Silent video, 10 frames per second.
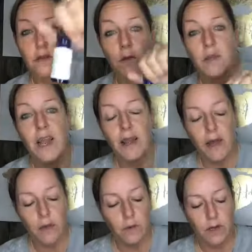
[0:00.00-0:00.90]
So
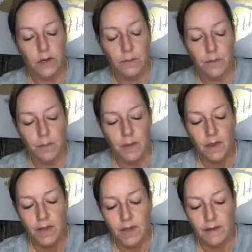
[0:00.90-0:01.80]
Nangai oil
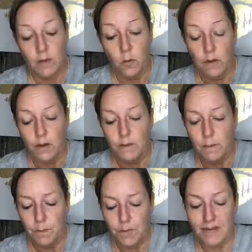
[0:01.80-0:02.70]
is an oil,
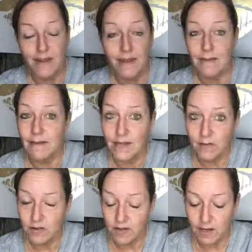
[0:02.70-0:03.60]
but it doesn't leave
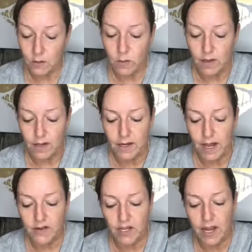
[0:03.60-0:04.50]
your skin oily. It
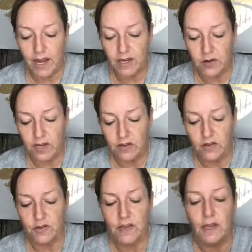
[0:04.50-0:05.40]
actually hydrates your
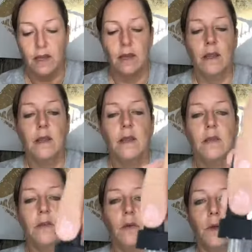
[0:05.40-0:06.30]
skin.
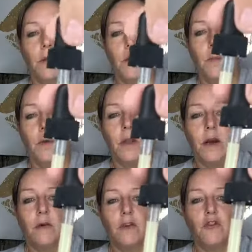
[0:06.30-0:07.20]
So you pull it
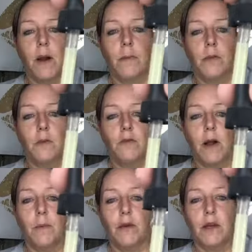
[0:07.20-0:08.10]
out in a droppler
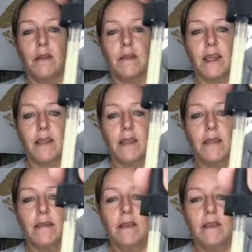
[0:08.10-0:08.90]
and it's like this.